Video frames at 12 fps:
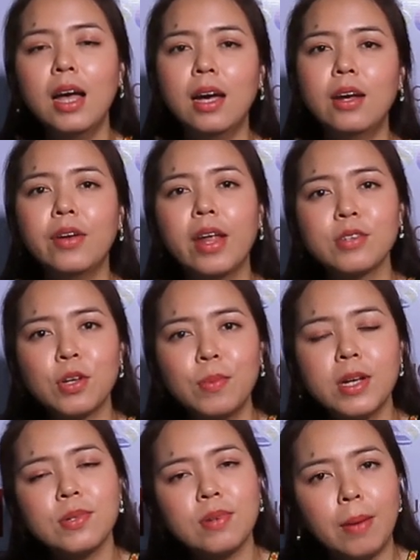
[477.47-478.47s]
and now so
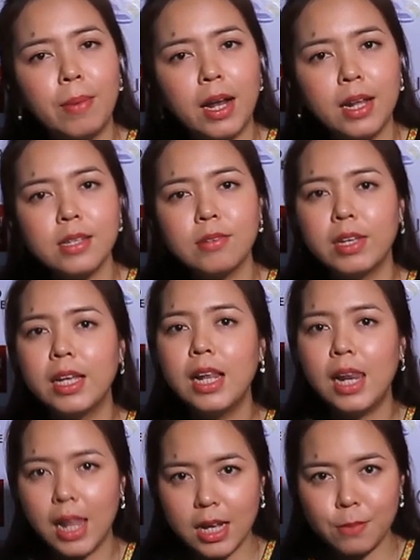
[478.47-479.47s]
mess or a ballet so in
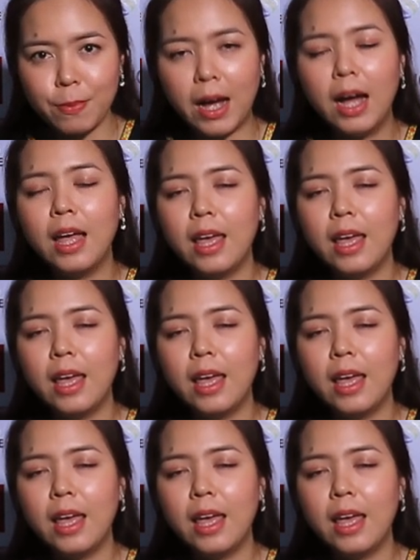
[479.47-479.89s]
Lespa,